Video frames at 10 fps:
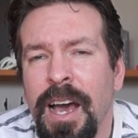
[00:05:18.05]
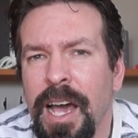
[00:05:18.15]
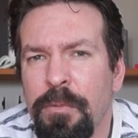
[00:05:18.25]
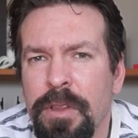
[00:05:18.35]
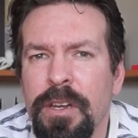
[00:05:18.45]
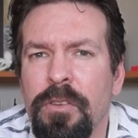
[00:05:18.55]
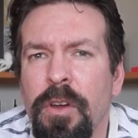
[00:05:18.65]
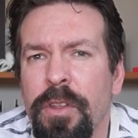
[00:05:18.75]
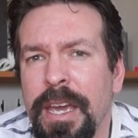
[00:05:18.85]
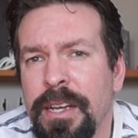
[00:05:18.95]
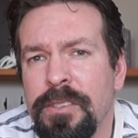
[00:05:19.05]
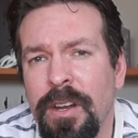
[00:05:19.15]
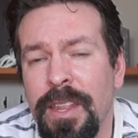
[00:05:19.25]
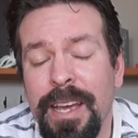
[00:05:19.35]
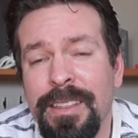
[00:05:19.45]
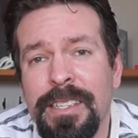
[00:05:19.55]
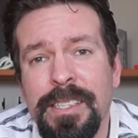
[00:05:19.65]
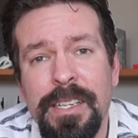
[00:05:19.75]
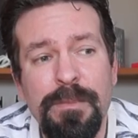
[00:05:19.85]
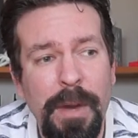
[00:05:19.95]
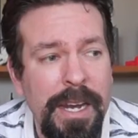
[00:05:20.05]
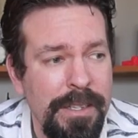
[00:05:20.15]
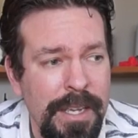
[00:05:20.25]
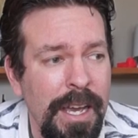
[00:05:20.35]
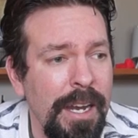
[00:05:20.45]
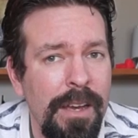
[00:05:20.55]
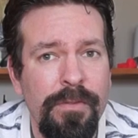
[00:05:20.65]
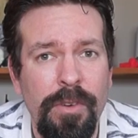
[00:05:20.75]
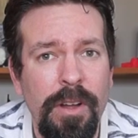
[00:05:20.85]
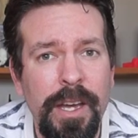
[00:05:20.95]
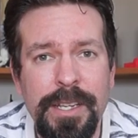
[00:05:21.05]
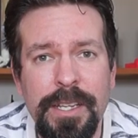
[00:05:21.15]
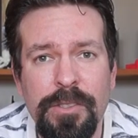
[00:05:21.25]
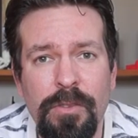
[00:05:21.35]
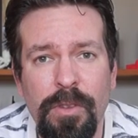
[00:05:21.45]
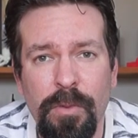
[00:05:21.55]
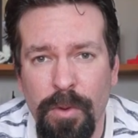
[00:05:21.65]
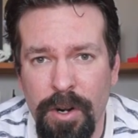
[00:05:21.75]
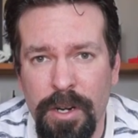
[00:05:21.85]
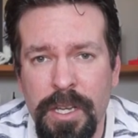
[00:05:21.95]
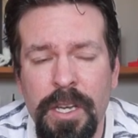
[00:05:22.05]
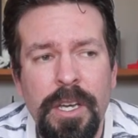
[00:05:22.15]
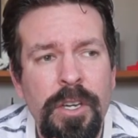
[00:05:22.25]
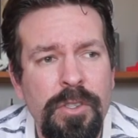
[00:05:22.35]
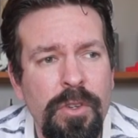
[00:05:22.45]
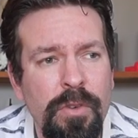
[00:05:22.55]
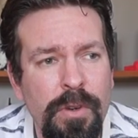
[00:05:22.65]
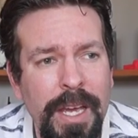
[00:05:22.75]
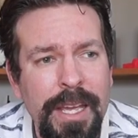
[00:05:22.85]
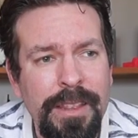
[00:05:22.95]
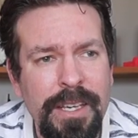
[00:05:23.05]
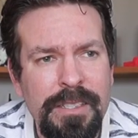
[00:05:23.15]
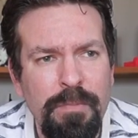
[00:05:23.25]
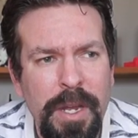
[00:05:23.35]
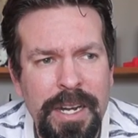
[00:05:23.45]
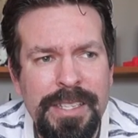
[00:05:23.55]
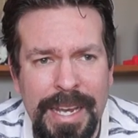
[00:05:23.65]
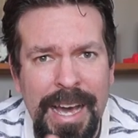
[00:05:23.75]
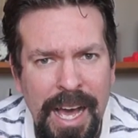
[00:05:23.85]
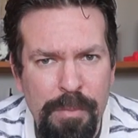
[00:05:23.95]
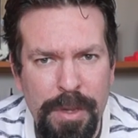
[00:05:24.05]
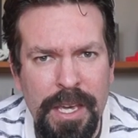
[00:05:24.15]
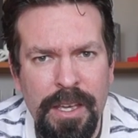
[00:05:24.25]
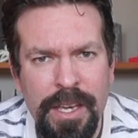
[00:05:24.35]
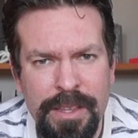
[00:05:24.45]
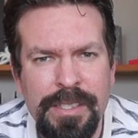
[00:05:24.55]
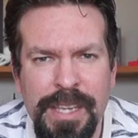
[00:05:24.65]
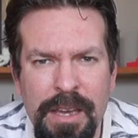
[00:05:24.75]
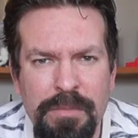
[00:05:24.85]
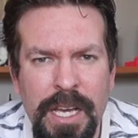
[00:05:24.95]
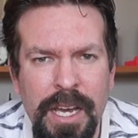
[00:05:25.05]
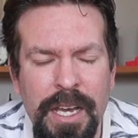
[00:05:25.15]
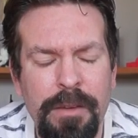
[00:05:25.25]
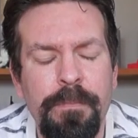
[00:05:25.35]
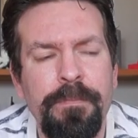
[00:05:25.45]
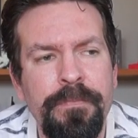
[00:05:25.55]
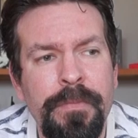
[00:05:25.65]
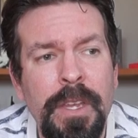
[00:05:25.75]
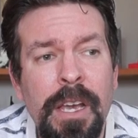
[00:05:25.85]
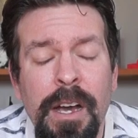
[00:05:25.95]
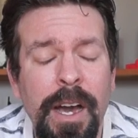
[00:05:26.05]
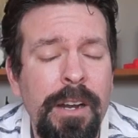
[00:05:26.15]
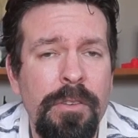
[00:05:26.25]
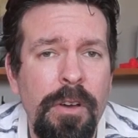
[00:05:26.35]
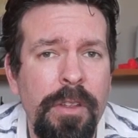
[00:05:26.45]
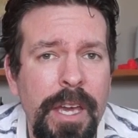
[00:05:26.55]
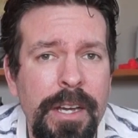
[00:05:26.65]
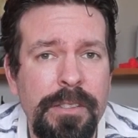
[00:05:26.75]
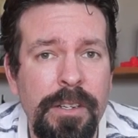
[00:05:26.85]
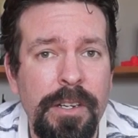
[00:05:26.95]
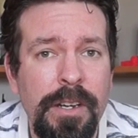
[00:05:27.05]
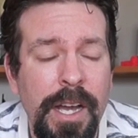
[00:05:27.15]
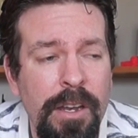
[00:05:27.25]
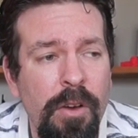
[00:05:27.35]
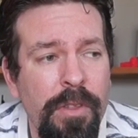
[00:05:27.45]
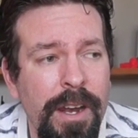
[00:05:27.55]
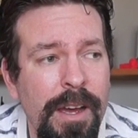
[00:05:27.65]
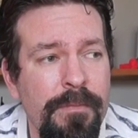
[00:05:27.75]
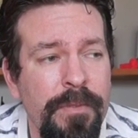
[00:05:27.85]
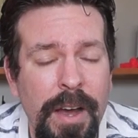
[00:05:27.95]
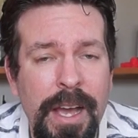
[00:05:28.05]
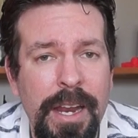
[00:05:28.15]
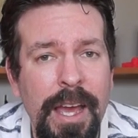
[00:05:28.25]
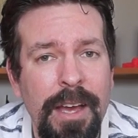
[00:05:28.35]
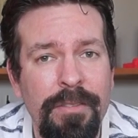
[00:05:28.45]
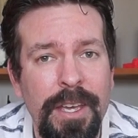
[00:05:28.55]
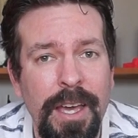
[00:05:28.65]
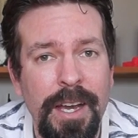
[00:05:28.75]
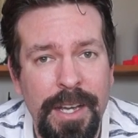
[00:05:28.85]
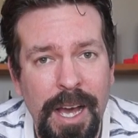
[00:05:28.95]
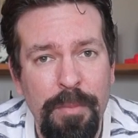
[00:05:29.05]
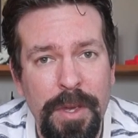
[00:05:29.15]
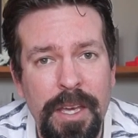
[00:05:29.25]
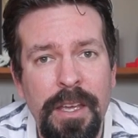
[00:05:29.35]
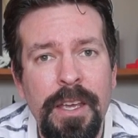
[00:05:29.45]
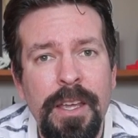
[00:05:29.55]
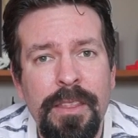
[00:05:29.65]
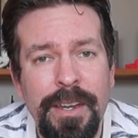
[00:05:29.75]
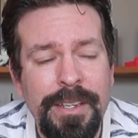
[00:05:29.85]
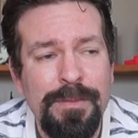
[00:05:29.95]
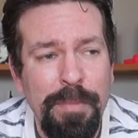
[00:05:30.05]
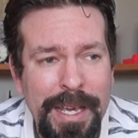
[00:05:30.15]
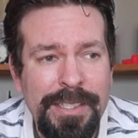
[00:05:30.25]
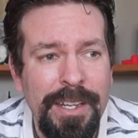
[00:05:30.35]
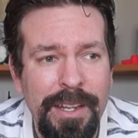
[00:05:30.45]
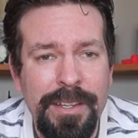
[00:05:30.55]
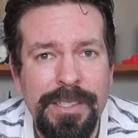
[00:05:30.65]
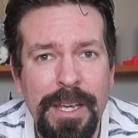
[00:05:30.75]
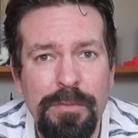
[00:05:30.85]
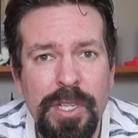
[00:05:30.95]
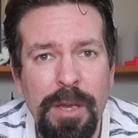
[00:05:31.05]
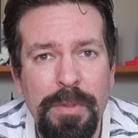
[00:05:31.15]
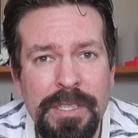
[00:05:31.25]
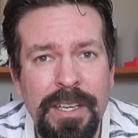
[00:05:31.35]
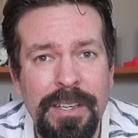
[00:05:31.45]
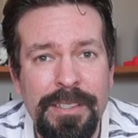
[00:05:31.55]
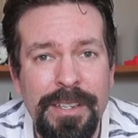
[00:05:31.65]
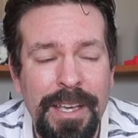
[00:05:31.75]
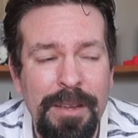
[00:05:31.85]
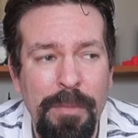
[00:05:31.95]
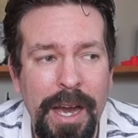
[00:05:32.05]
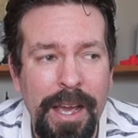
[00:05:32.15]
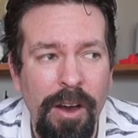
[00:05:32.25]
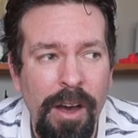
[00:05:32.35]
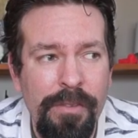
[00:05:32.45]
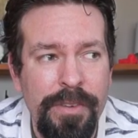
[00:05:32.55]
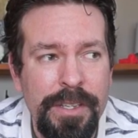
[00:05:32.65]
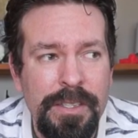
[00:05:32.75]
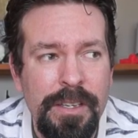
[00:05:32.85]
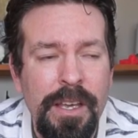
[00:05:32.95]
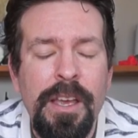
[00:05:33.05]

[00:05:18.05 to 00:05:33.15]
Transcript: I really don't know the answer to that. This is my design after all. I did do the work to create this, but it is a copy at the same time. I don't know the answer. I know that I'm fine having a copy that is basically the same shape as his in my office,